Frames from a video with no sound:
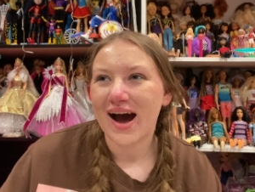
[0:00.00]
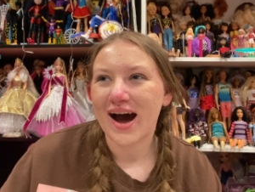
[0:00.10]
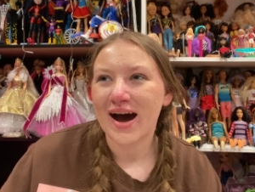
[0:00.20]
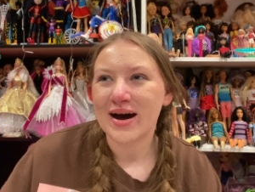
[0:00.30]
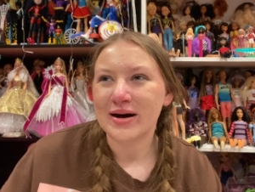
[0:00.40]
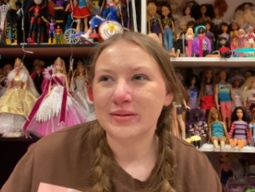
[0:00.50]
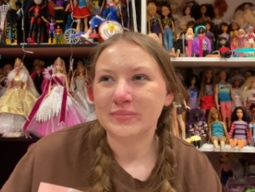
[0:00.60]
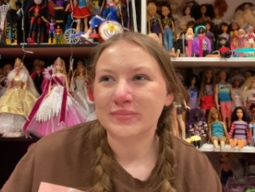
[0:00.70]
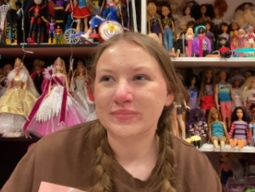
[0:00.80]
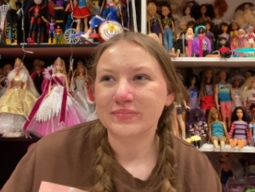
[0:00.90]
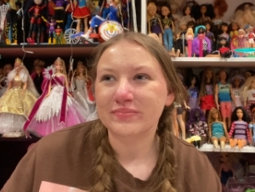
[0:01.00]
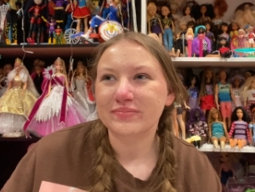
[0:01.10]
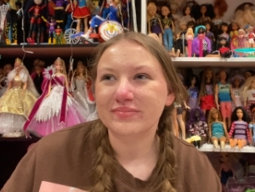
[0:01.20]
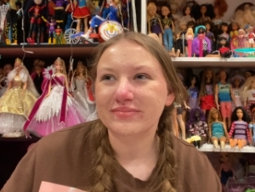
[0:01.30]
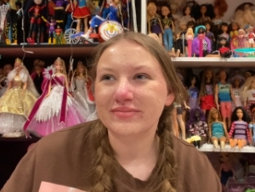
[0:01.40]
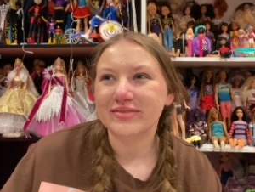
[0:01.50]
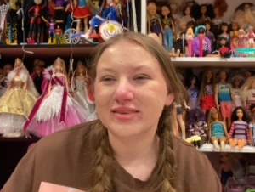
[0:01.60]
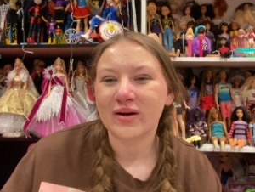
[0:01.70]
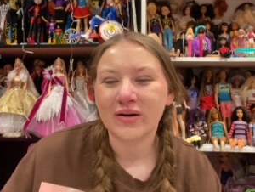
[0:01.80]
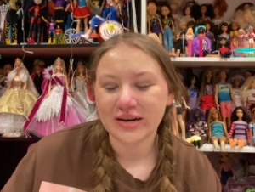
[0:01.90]
Um,
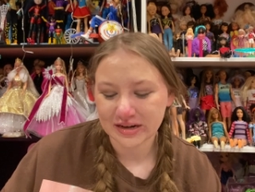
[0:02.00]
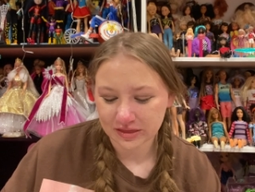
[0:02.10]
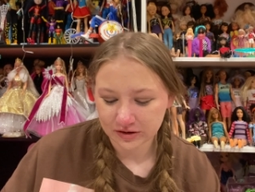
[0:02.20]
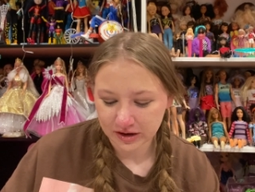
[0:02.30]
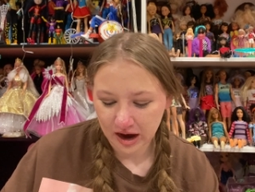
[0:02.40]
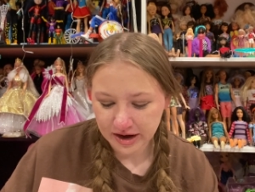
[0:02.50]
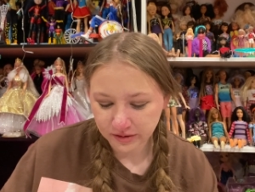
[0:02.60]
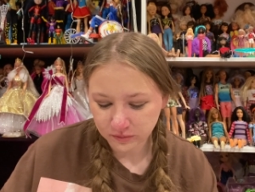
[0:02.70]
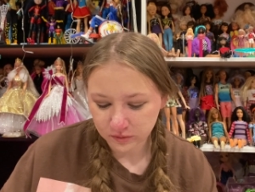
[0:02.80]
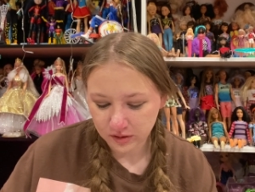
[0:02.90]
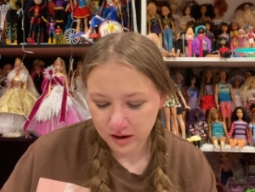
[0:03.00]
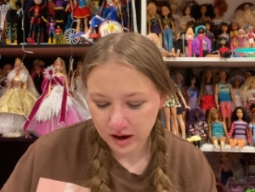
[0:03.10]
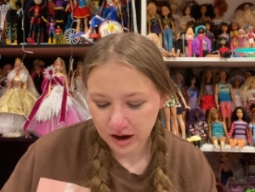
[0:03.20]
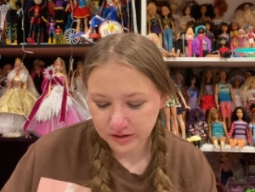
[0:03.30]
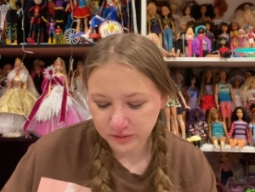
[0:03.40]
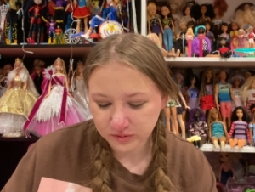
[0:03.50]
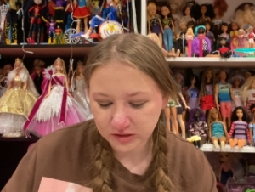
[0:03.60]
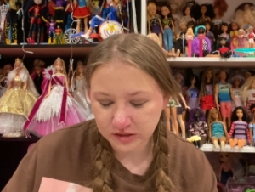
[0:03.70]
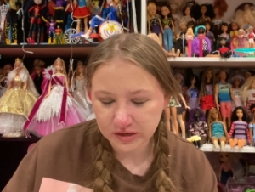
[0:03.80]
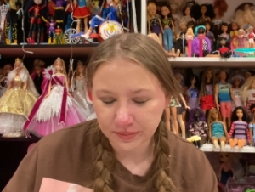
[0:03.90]
20 to 30. I didn't, I don't
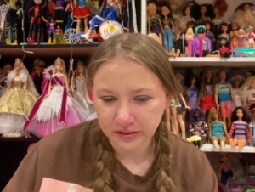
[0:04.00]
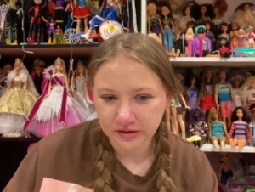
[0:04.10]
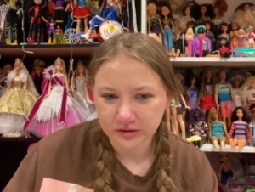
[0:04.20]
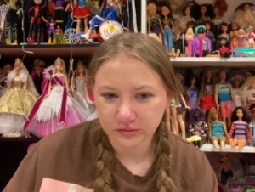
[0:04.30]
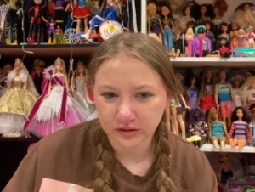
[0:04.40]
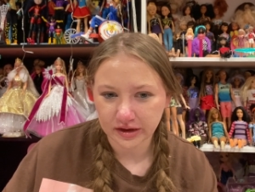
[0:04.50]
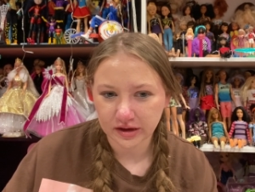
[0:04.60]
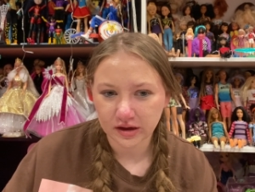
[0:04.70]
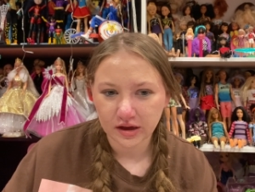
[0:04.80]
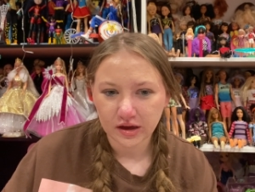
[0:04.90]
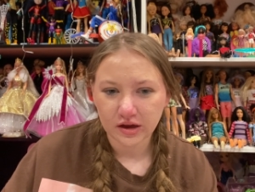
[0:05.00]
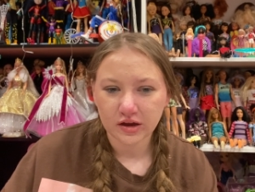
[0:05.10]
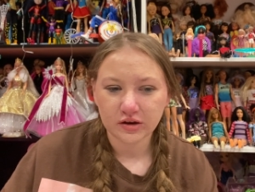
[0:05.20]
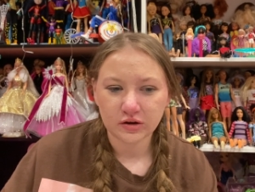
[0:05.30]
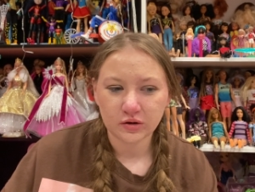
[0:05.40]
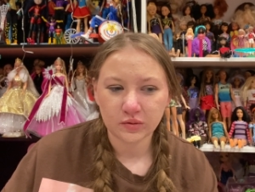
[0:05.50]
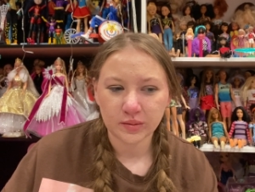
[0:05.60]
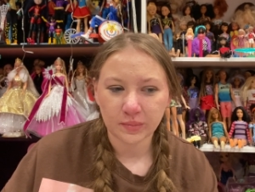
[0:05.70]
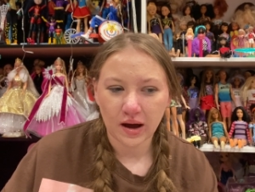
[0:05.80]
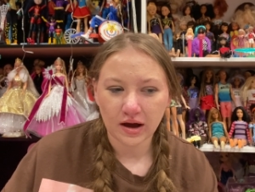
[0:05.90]
typically do like new
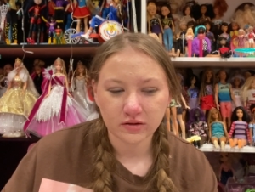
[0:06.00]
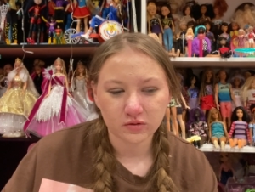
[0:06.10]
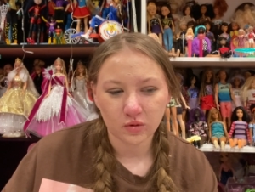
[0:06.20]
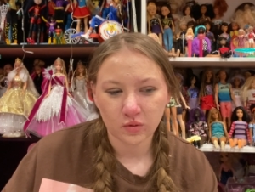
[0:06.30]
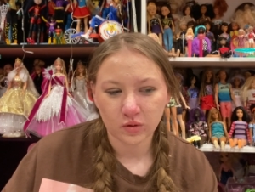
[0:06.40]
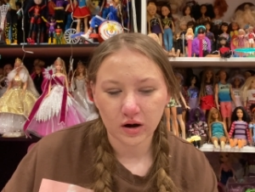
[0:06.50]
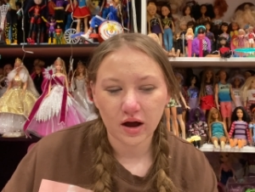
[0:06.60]
in box or